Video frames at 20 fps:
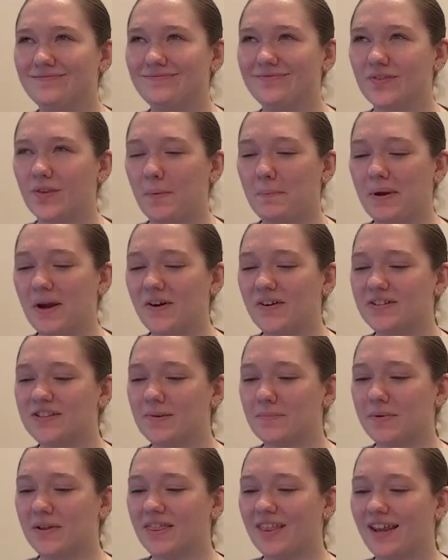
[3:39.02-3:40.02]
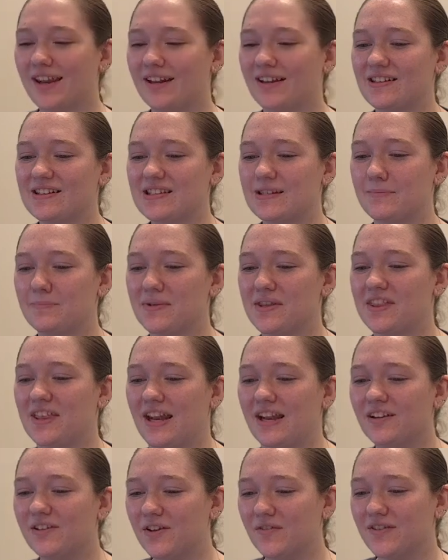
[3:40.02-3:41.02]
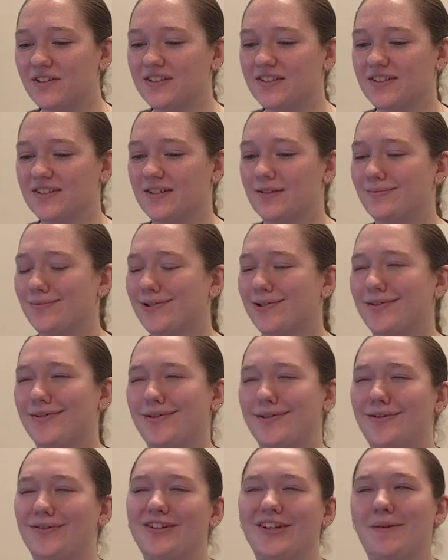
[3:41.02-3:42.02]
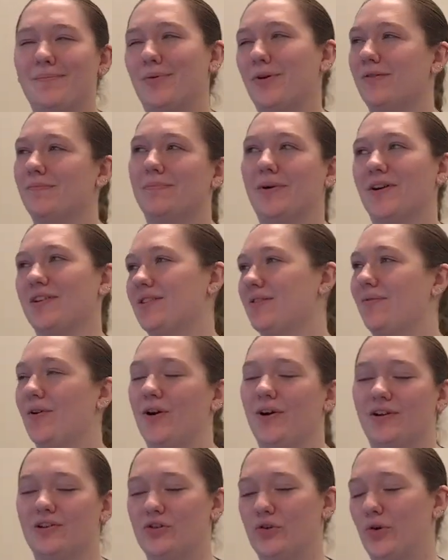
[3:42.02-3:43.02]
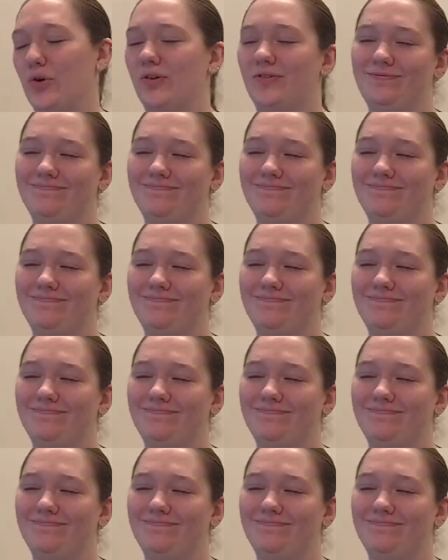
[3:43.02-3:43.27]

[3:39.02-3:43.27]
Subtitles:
The parasympathetic and sympathetic nervous systems are the only important parts of heart control.